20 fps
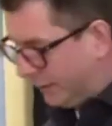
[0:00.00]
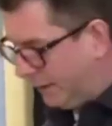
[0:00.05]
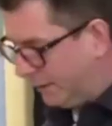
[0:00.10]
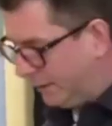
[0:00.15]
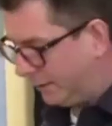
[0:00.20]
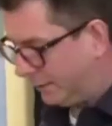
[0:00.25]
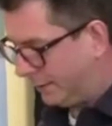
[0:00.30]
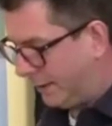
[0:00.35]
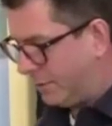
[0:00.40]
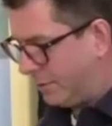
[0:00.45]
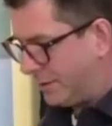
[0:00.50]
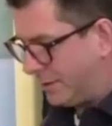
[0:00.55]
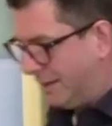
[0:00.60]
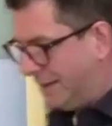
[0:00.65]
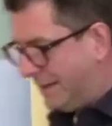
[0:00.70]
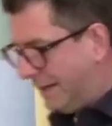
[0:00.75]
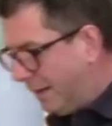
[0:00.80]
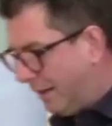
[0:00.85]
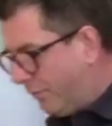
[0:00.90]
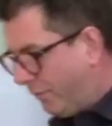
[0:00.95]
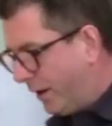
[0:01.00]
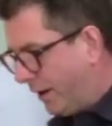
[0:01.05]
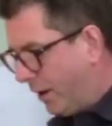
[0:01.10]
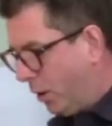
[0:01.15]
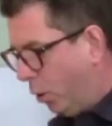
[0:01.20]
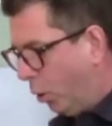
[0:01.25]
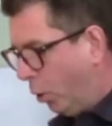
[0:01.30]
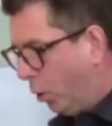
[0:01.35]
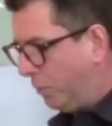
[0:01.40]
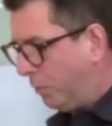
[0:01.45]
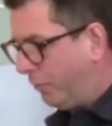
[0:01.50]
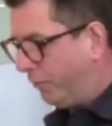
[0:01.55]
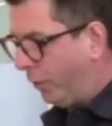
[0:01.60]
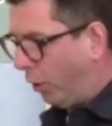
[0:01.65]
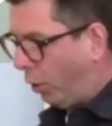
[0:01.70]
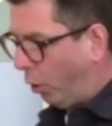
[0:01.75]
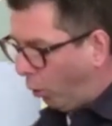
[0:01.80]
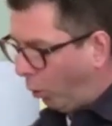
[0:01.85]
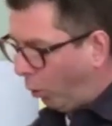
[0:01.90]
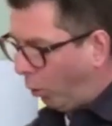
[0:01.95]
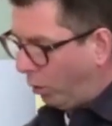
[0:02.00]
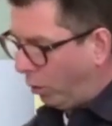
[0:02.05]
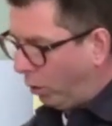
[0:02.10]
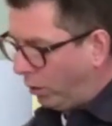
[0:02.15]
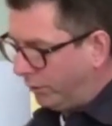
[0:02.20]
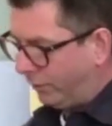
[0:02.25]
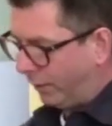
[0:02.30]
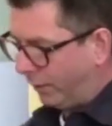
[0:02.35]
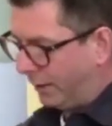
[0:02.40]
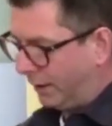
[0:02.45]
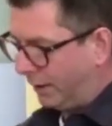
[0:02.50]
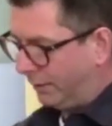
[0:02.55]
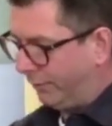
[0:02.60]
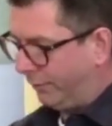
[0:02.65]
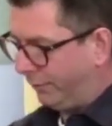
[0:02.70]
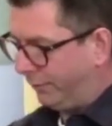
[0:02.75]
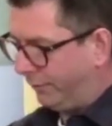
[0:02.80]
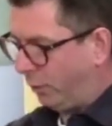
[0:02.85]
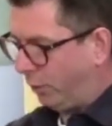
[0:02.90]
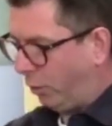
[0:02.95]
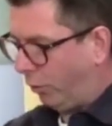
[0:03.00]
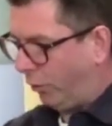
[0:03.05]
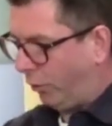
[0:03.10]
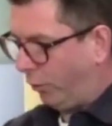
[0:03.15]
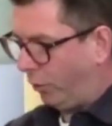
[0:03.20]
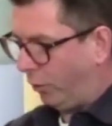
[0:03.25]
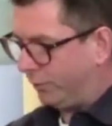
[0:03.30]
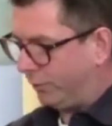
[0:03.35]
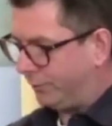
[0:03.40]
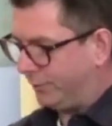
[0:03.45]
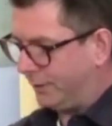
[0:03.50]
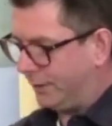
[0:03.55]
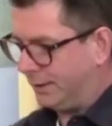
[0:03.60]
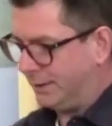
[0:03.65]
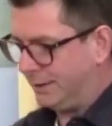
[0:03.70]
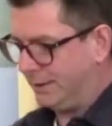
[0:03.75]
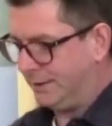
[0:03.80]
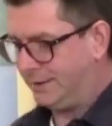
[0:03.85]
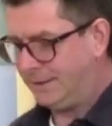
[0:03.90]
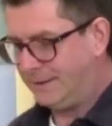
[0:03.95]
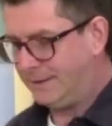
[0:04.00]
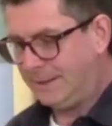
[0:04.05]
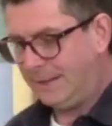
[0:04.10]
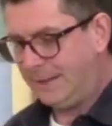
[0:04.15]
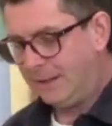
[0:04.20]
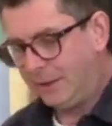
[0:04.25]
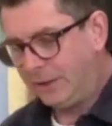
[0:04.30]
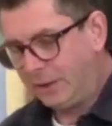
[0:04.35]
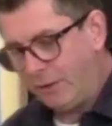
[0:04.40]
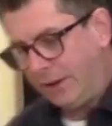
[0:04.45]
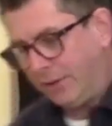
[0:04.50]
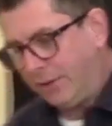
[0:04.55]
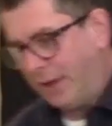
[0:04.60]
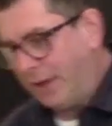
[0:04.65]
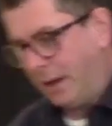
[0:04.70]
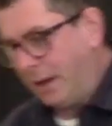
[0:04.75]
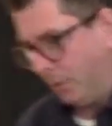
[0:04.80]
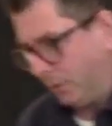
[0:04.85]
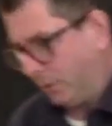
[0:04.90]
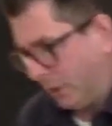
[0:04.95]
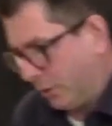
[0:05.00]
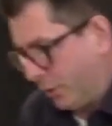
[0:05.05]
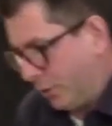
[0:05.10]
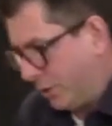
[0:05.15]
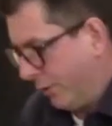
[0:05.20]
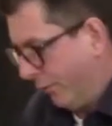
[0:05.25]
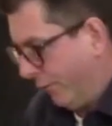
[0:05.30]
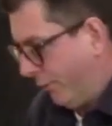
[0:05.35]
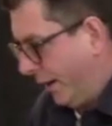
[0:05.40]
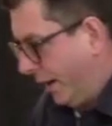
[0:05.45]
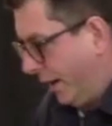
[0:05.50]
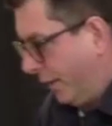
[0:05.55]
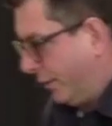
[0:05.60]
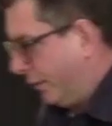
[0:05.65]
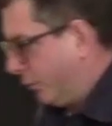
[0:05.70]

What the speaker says: there is a living hope for all of life on offer. The great thing about the Christian faith is when you